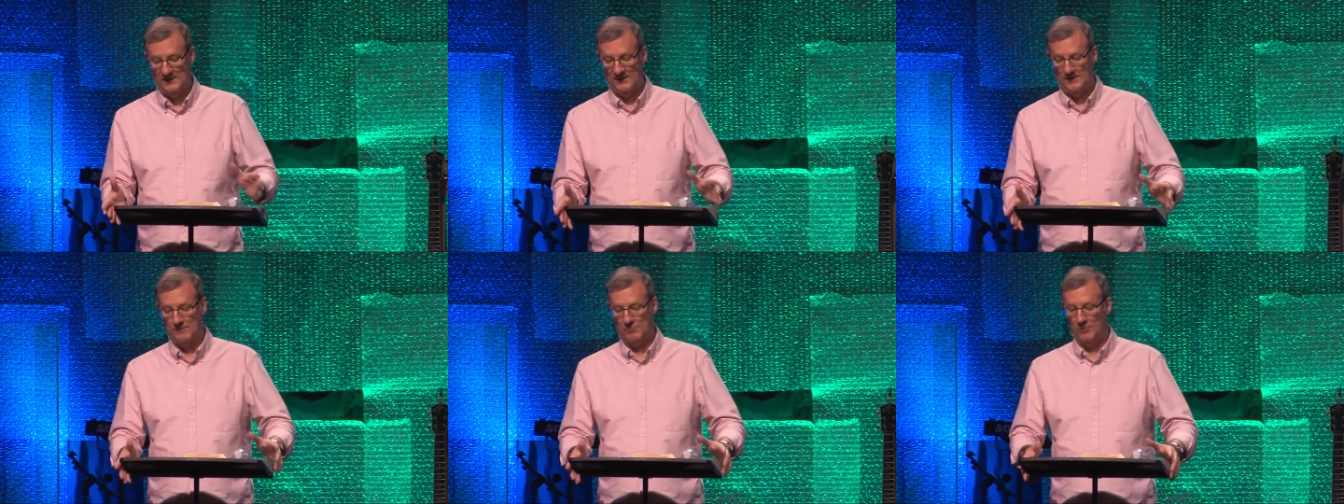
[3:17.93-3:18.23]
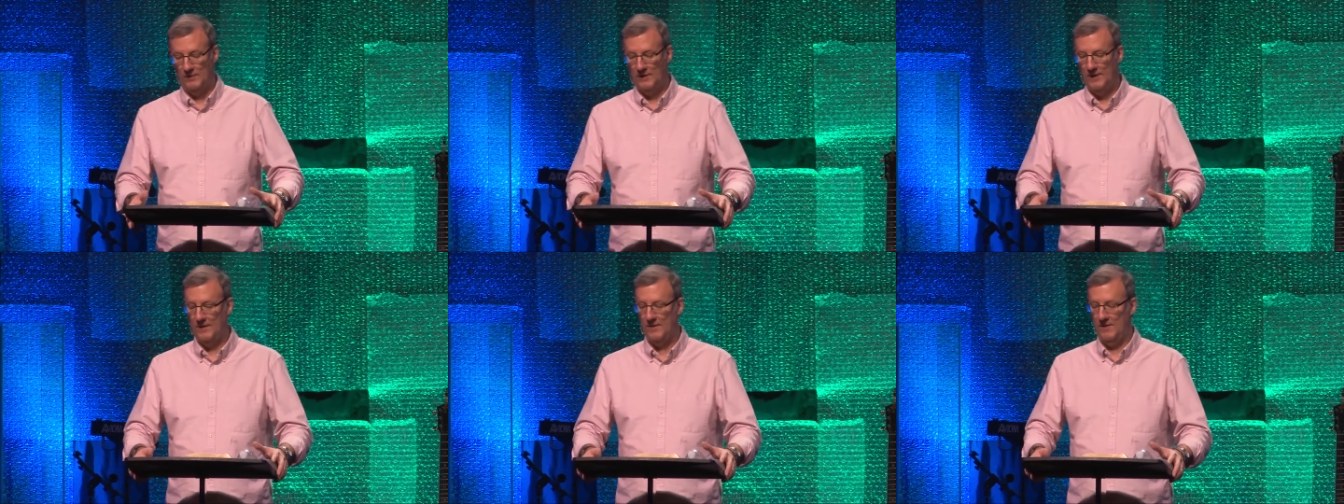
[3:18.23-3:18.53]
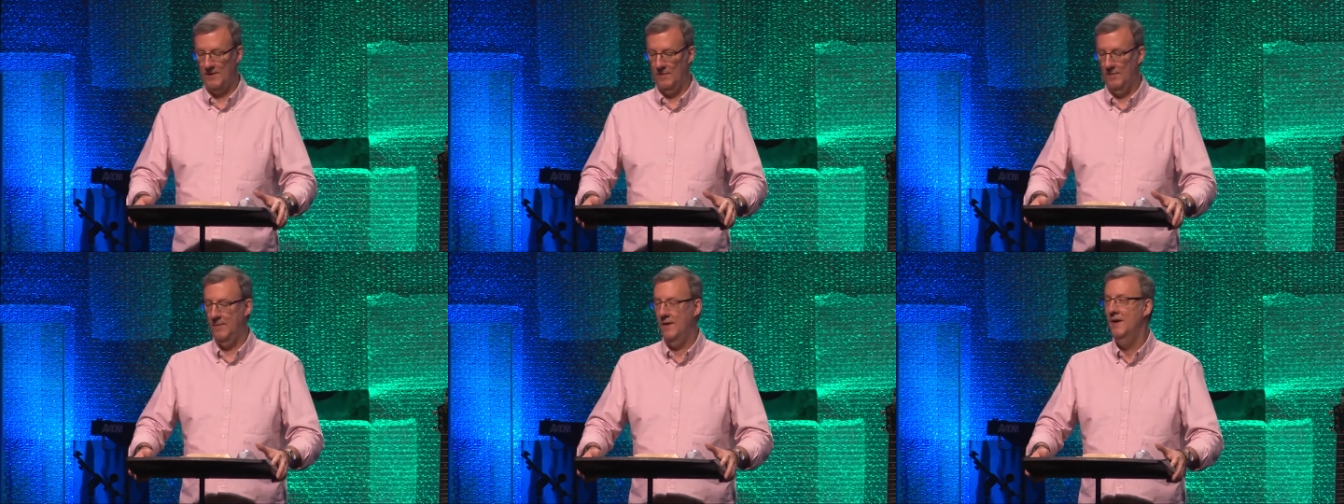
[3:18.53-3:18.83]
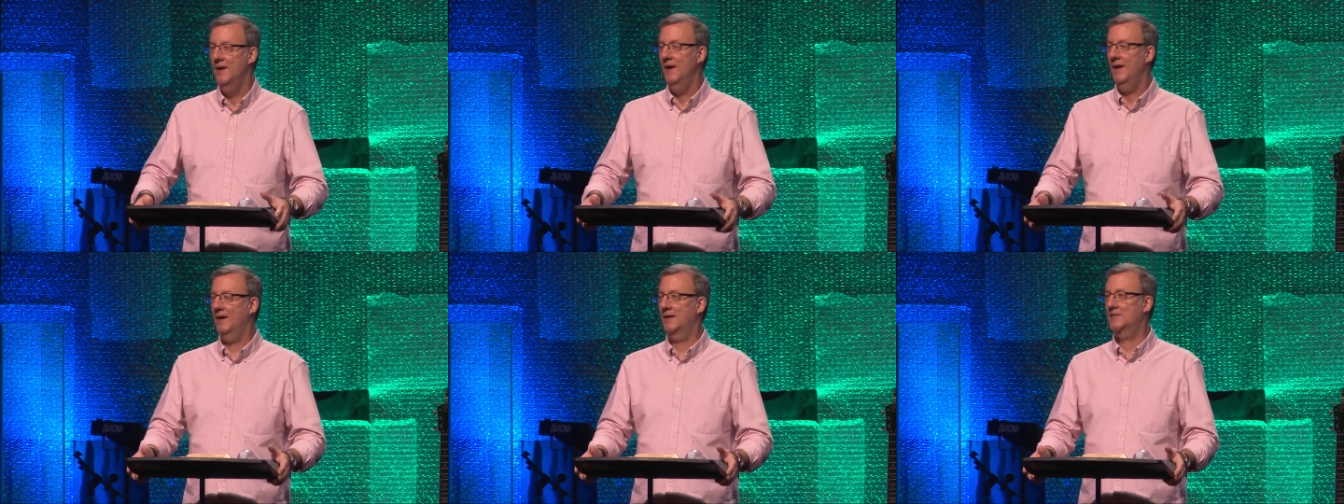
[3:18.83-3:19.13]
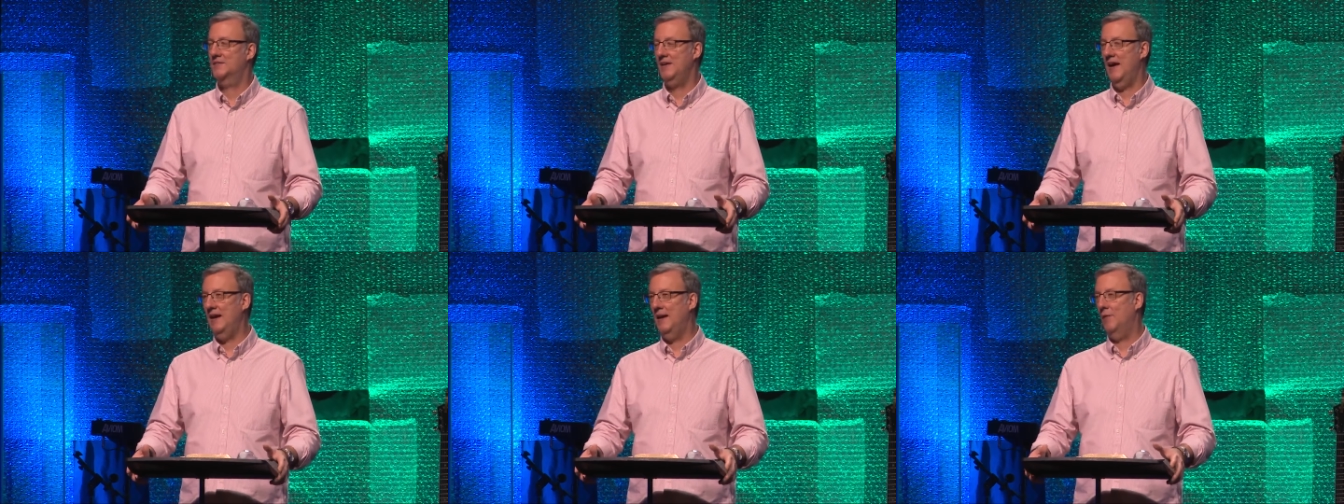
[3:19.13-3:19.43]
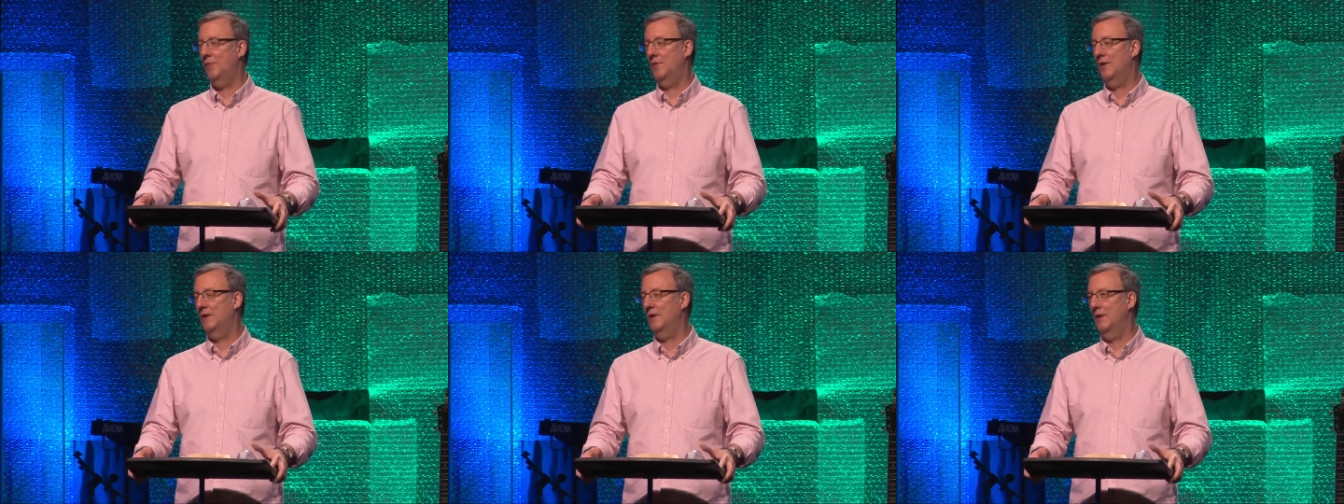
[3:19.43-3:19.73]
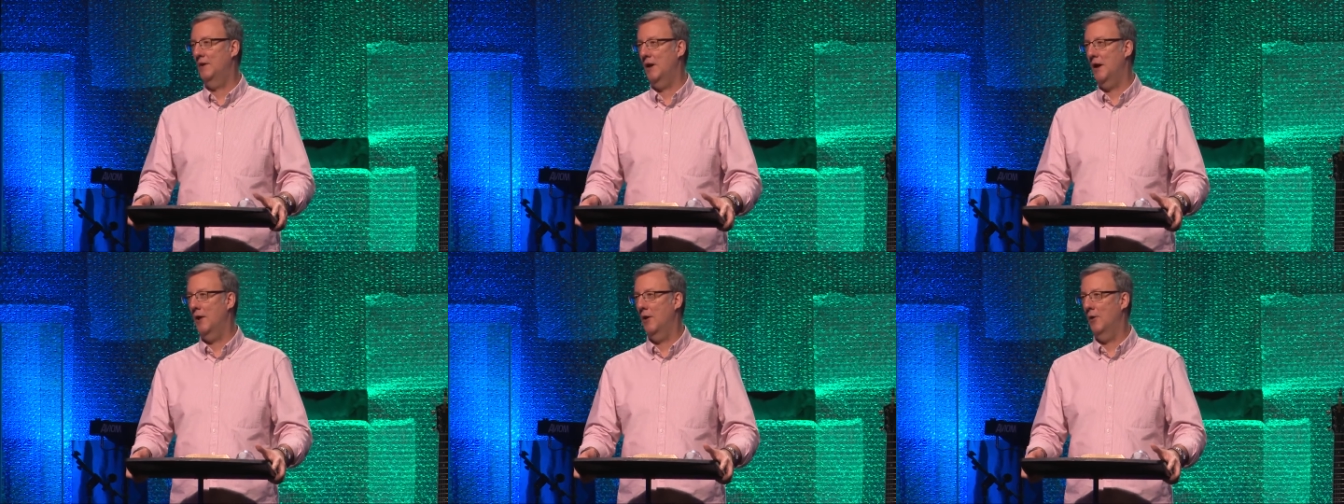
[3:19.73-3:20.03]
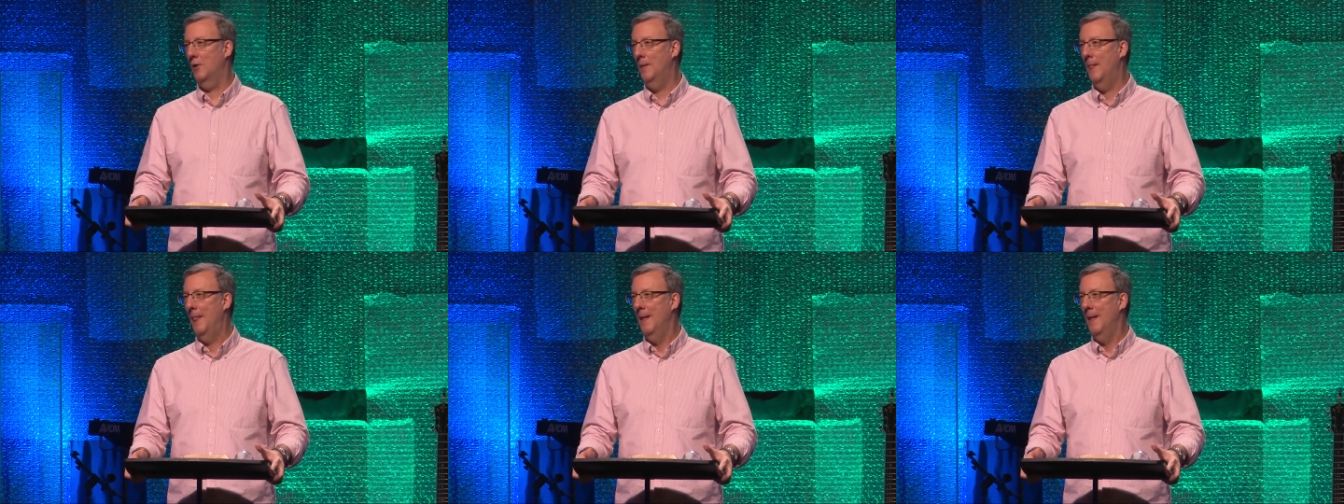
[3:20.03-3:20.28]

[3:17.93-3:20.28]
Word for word: It's really a, um, an exciting thing to know